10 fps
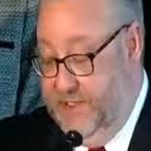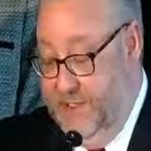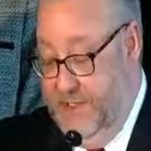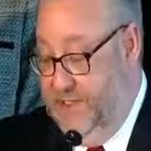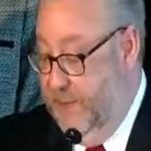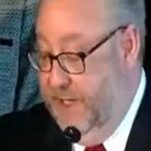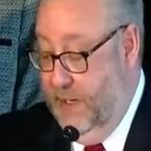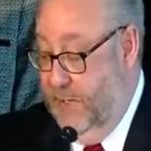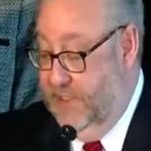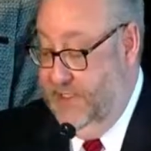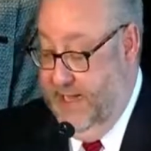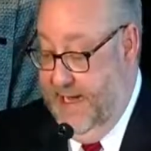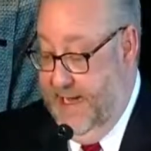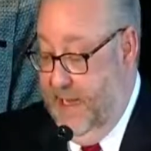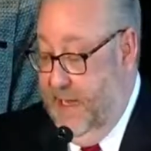attorneys who are here with us
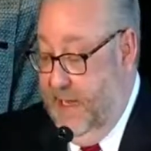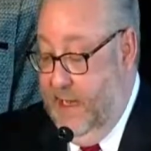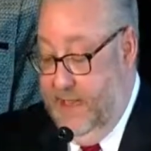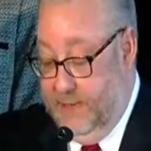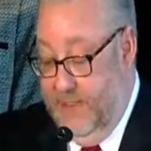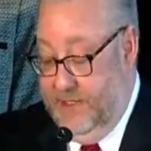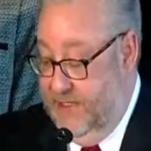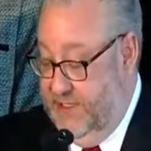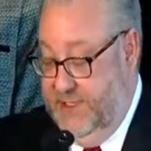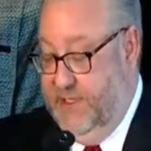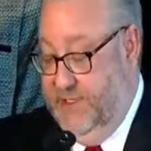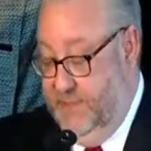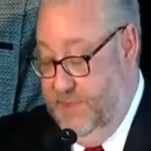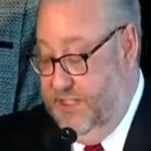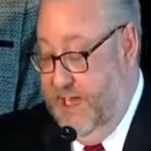today, as well as assistance
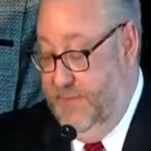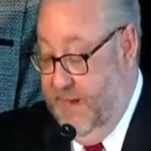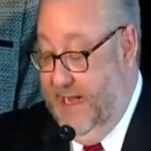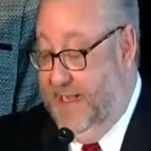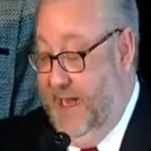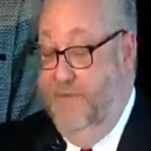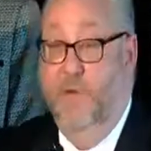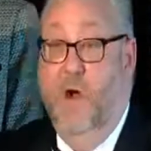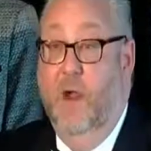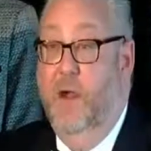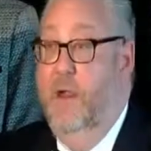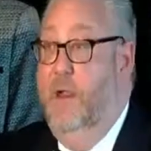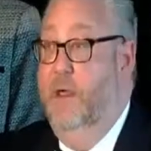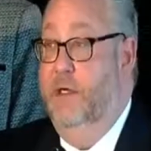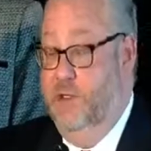from the state Medicaid fraud
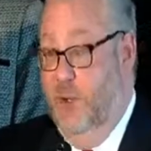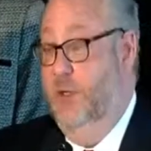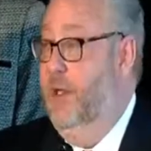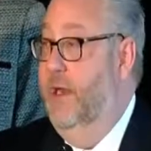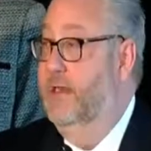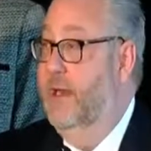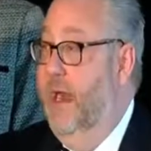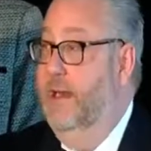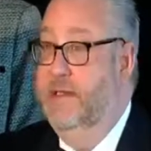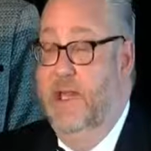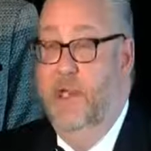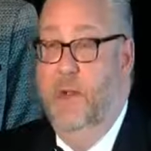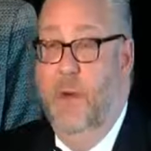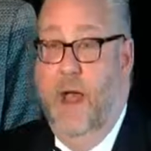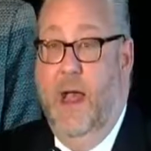control units. And I can tell
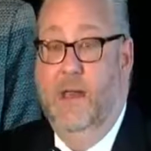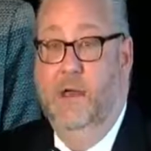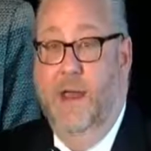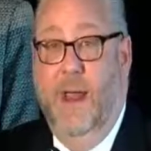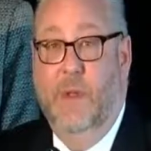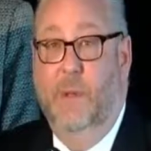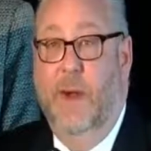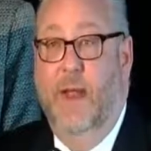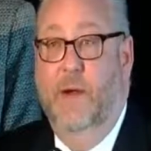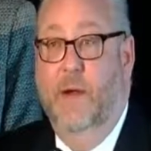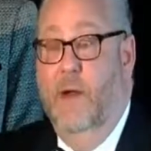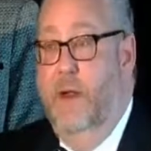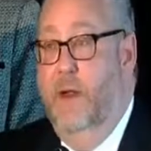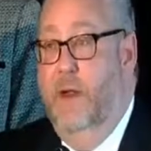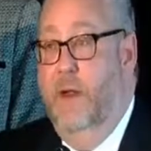you, I could not be prouder
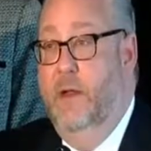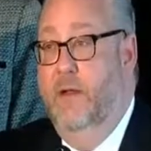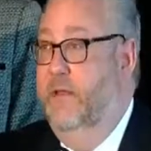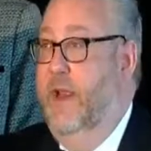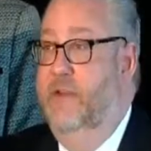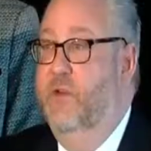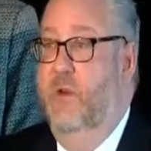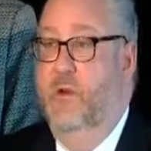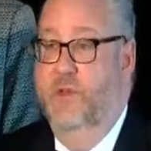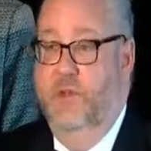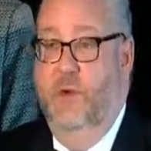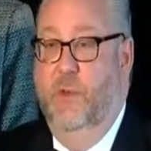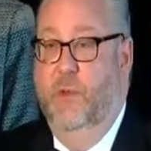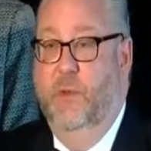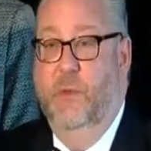to stand shoulder to
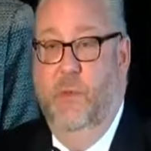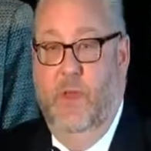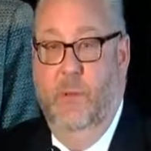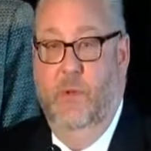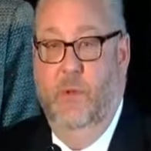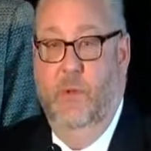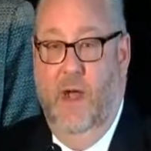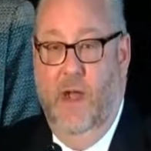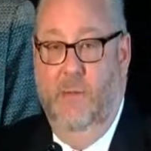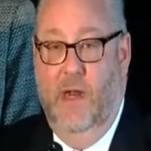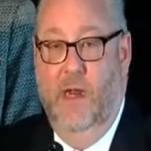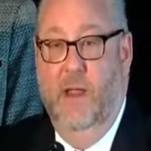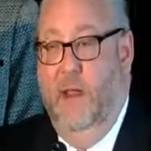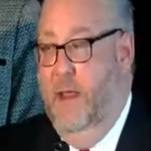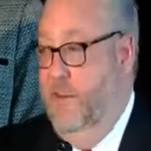shoulder with the group of people who are behind me
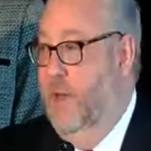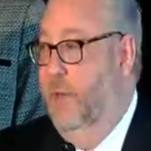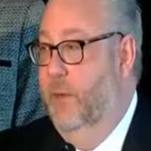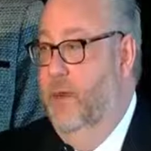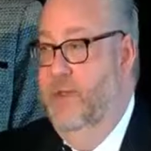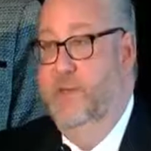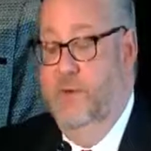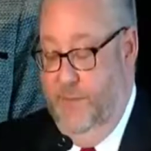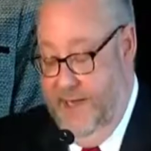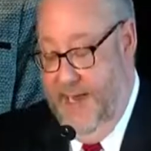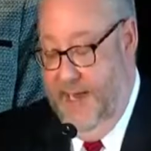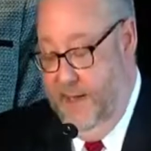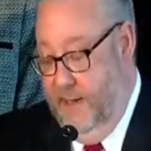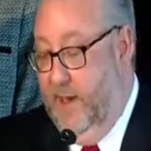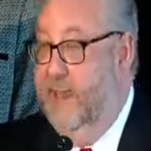and the people who are in this room
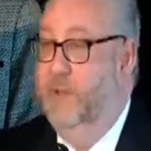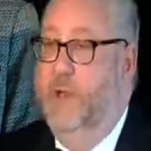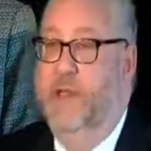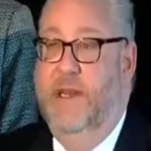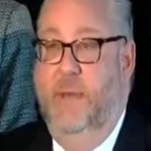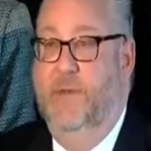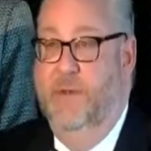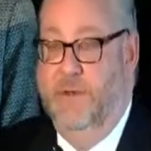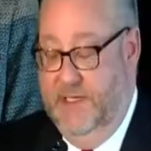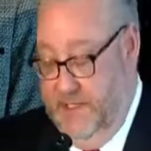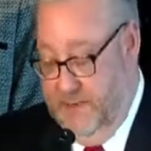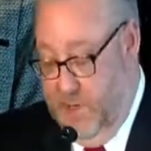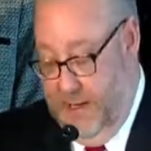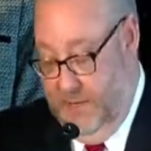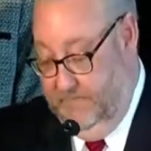today as we attempt to address this
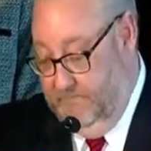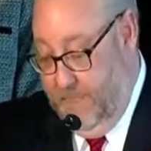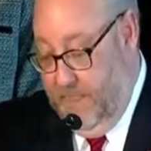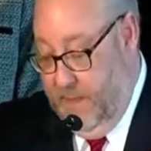problem.